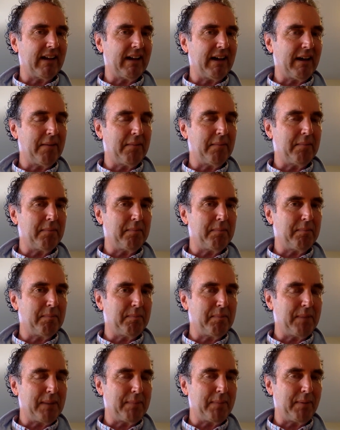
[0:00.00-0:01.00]
um,
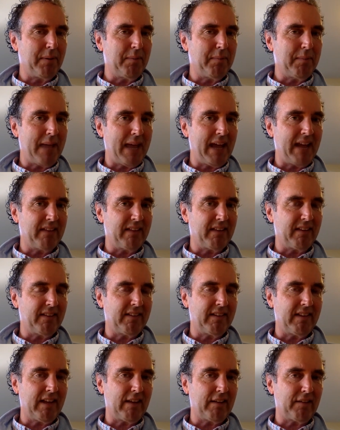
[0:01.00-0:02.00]
people made the
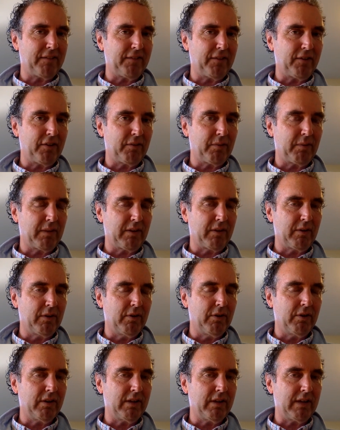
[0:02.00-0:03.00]
CS First with
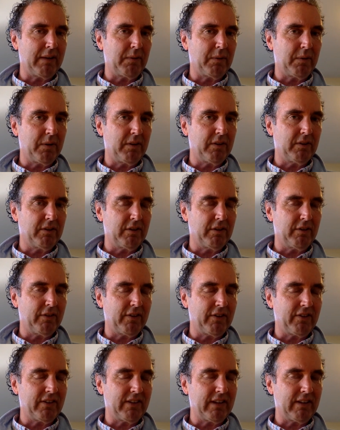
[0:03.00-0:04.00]
Google at World
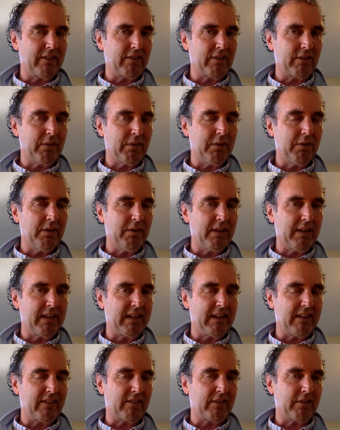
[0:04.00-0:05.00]
University and School,
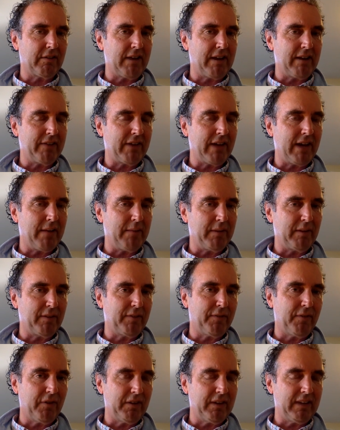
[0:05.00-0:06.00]
and it's Creative Commons
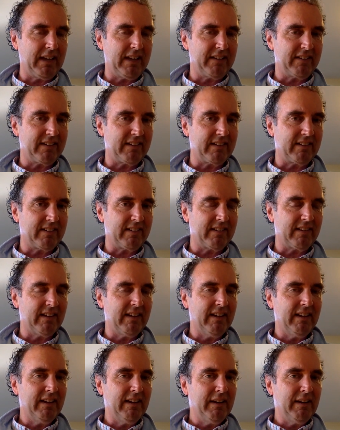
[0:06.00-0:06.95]
4 licensed.